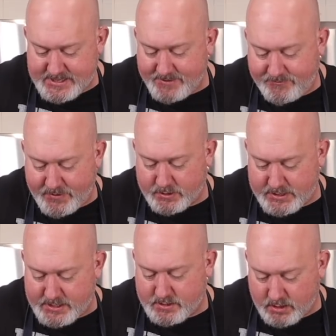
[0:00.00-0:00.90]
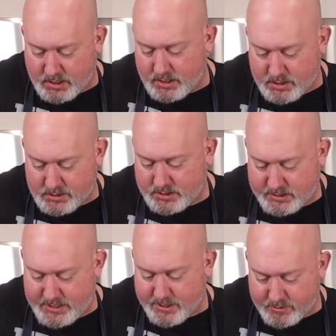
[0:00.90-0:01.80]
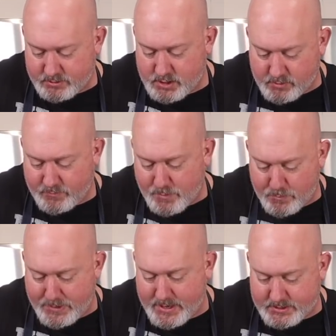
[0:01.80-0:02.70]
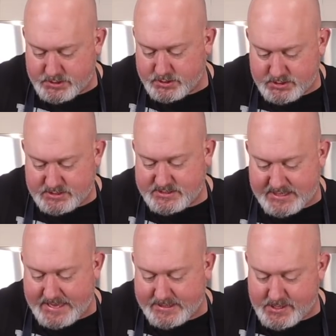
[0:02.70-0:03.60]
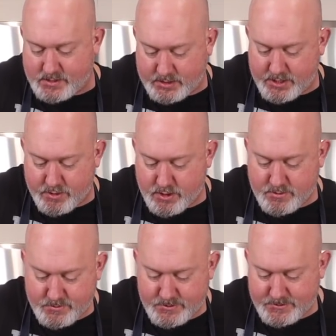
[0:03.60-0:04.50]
to get fairly clear. It'll go from opaque to just slightly clearer.